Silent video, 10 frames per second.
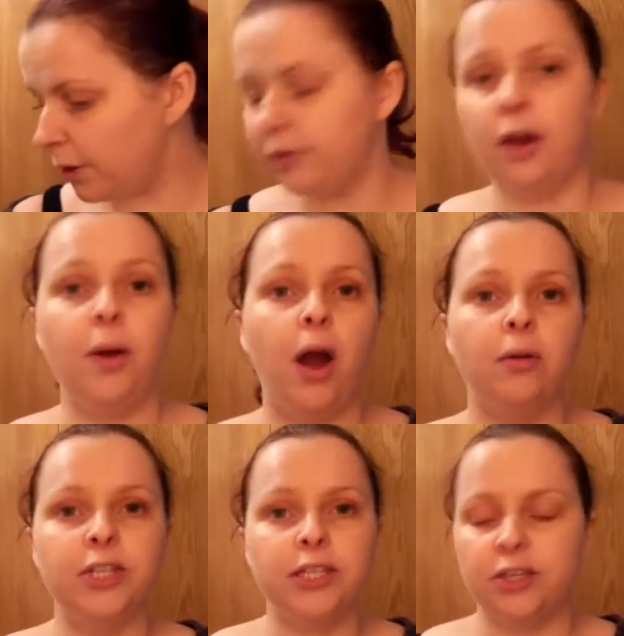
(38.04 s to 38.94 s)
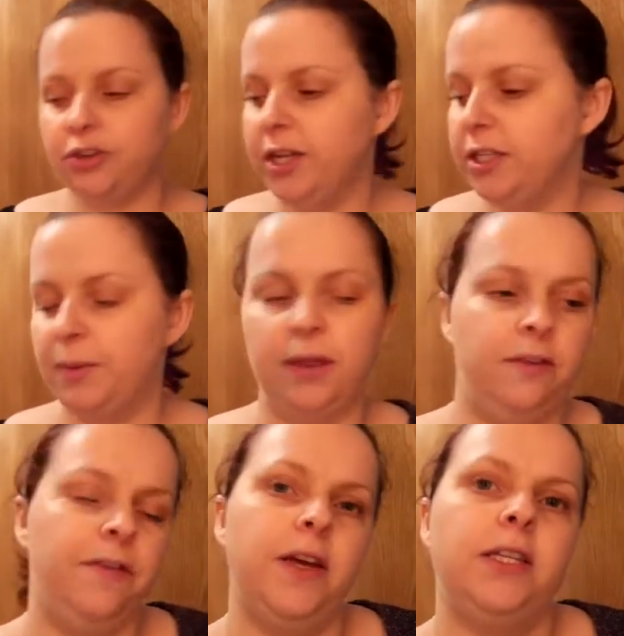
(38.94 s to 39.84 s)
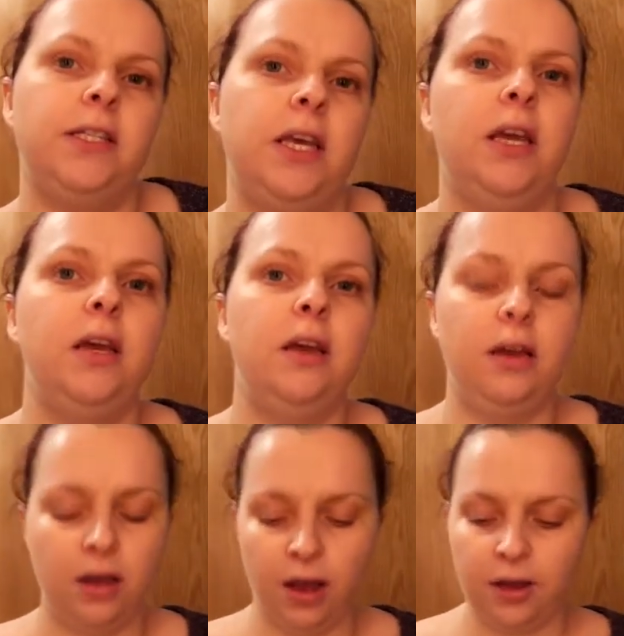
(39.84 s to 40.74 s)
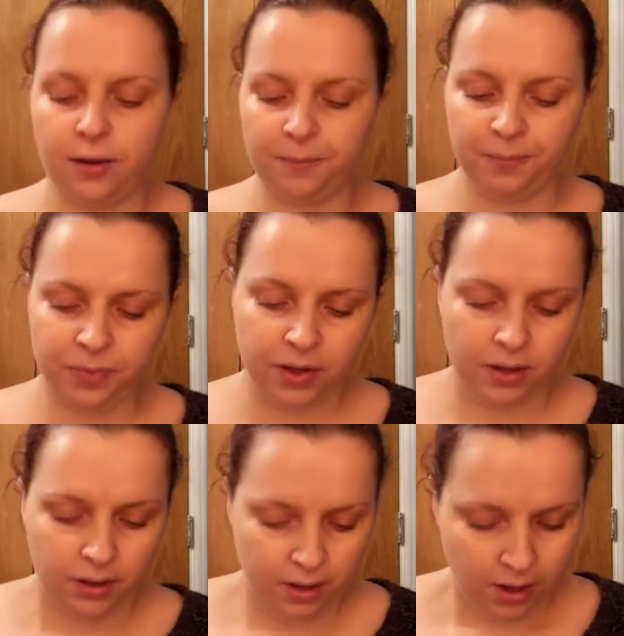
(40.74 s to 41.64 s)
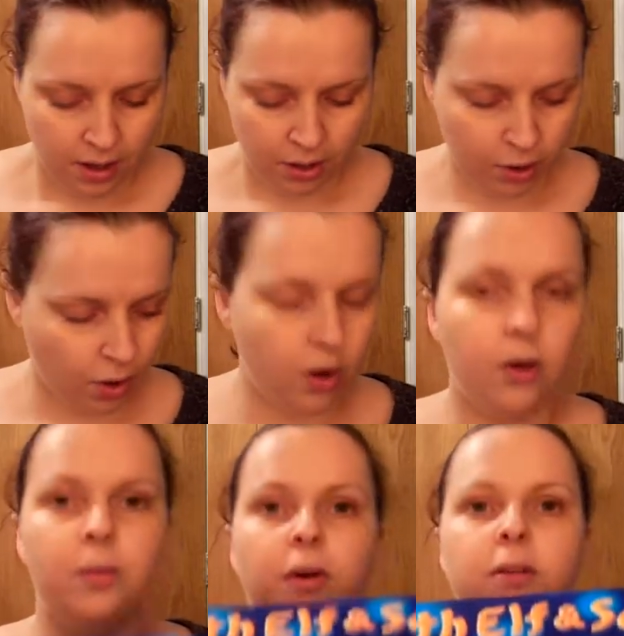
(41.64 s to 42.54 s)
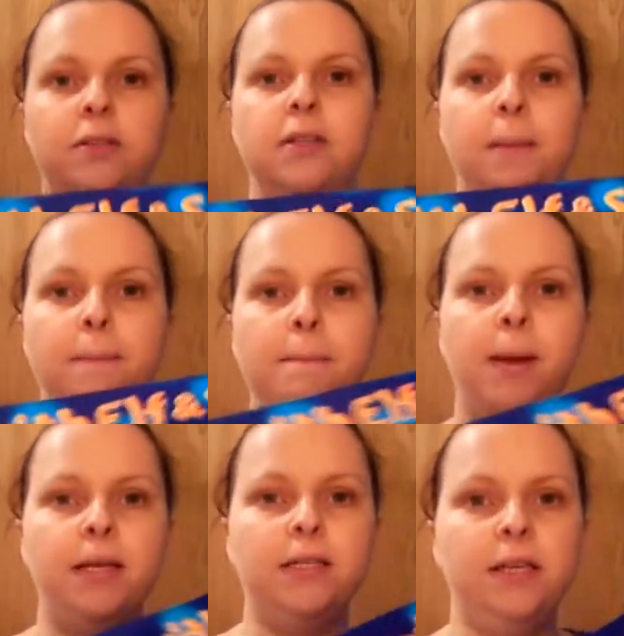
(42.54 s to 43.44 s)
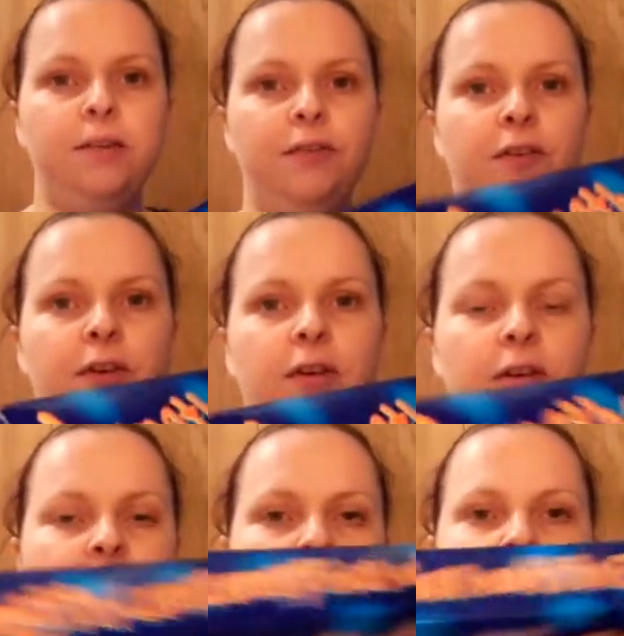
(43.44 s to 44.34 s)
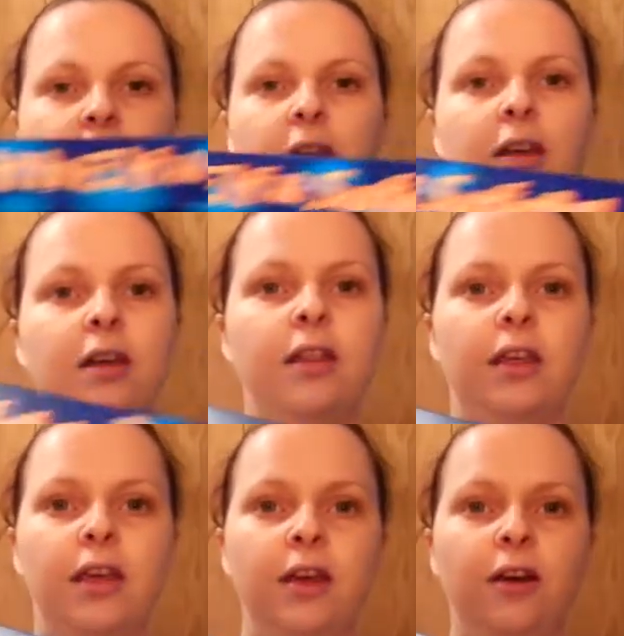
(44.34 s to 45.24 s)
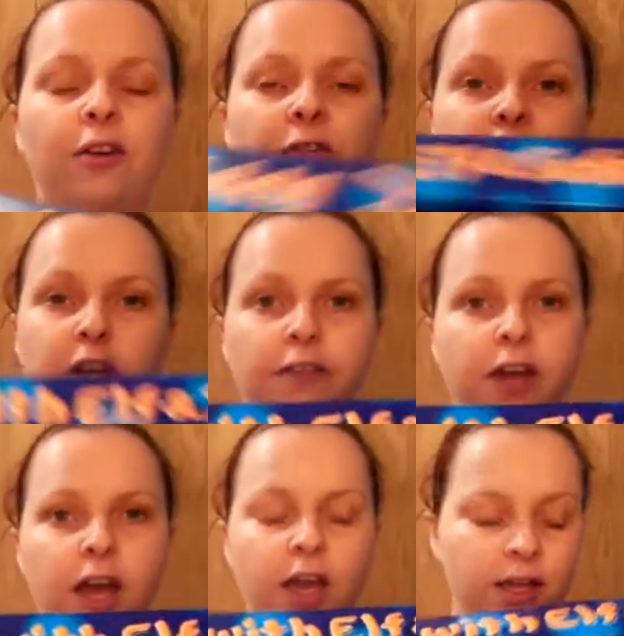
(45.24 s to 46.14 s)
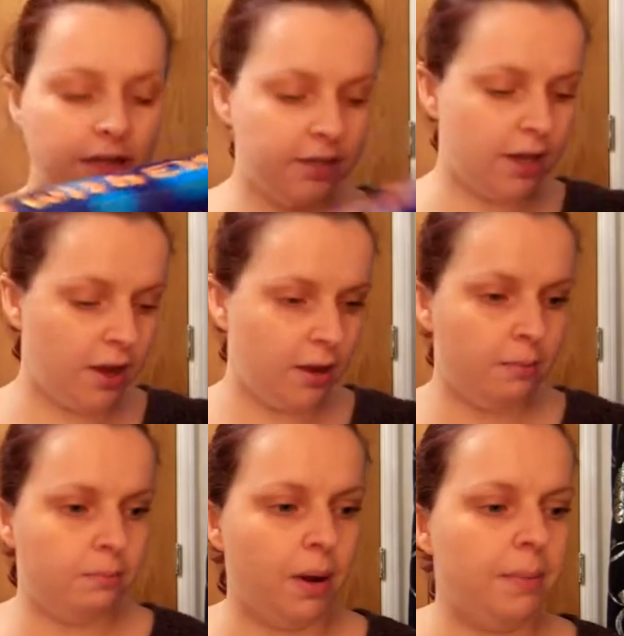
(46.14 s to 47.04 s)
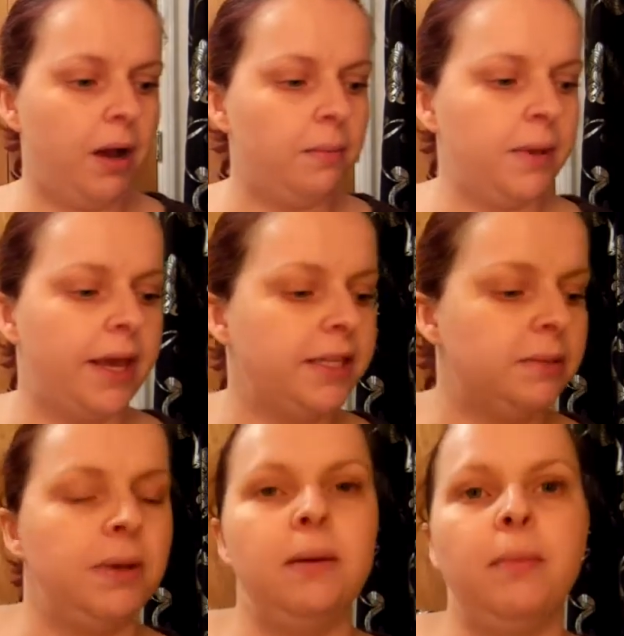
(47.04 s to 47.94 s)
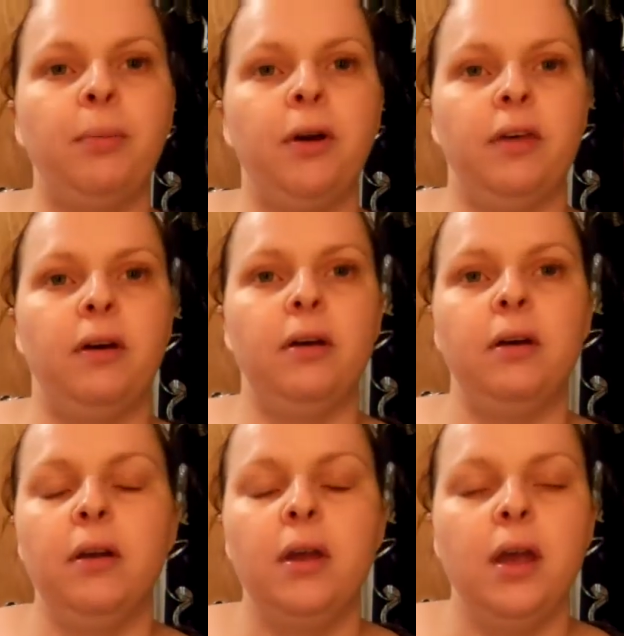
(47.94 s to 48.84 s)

so I'll just get straight into it. The first thing I got was a massive thing of Jaffa cakes. My mum gets me and my brother,